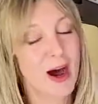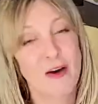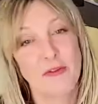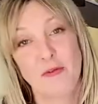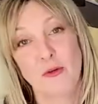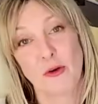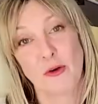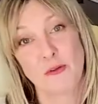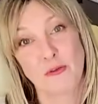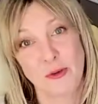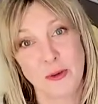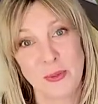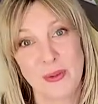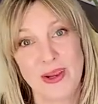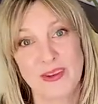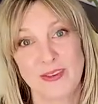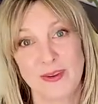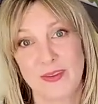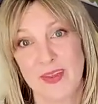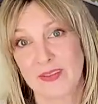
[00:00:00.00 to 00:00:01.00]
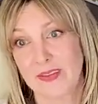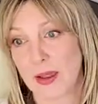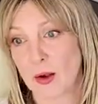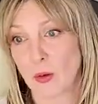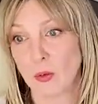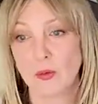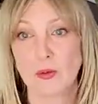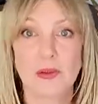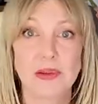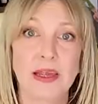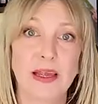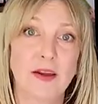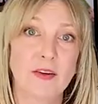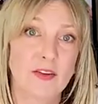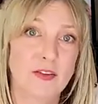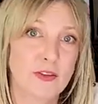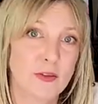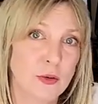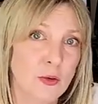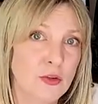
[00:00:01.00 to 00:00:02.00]
for a few weeks so that they don't lick
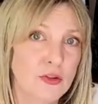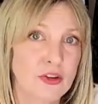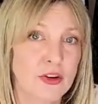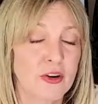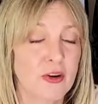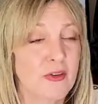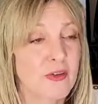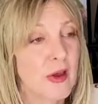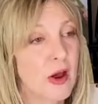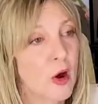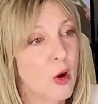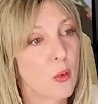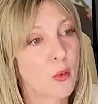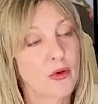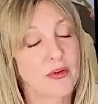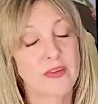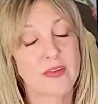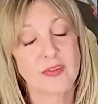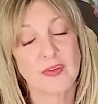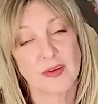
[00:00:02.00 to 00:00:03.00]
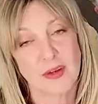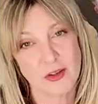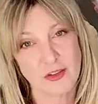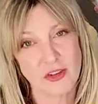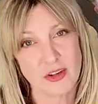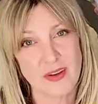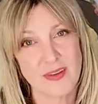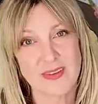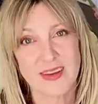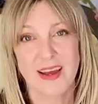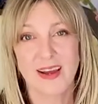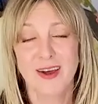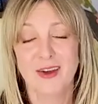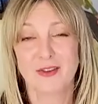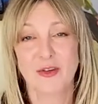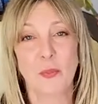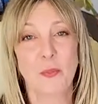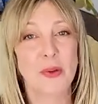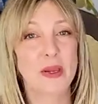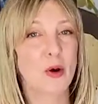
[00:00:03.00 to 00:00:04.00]
sutures or stitches.
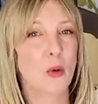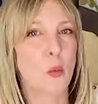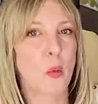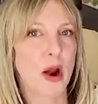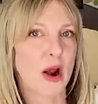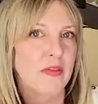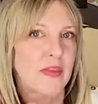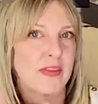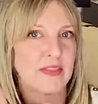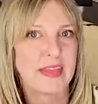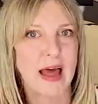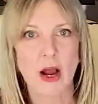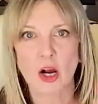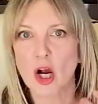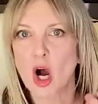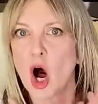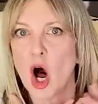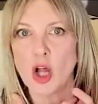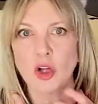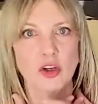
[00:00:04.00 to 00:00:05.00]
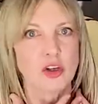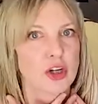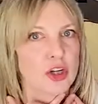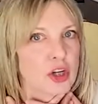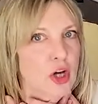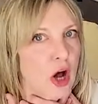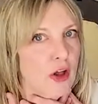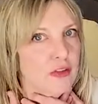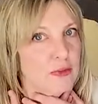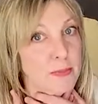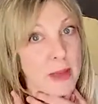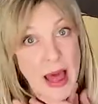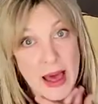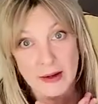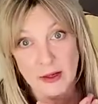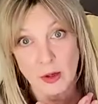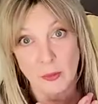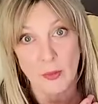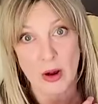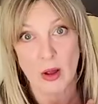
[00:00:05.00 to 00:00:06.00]
So be aware that that collar can cause
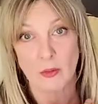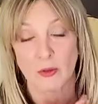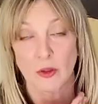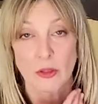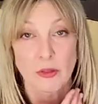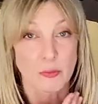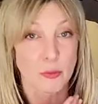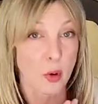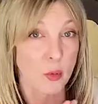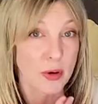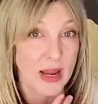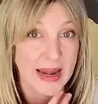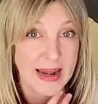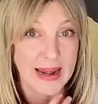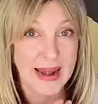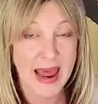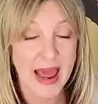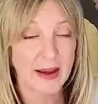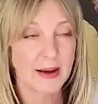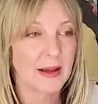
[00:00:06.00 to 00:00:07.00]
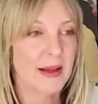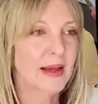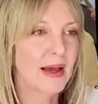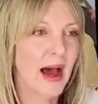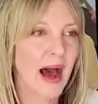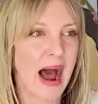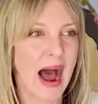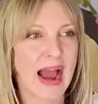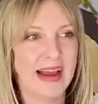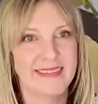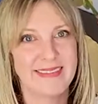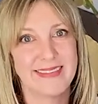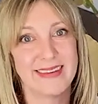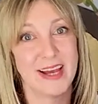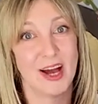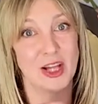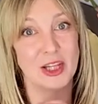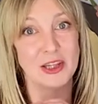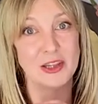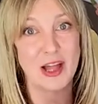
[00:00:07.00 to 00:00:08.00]
matting around the throat and neck. I see
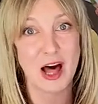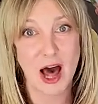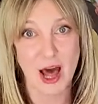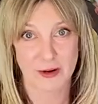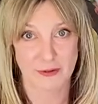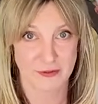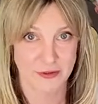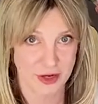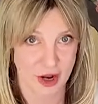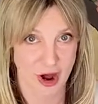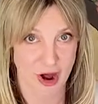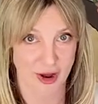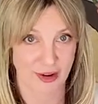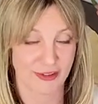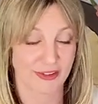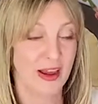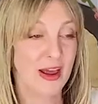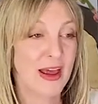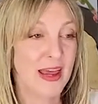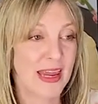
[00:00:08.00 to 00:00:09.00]
a lot of dogs,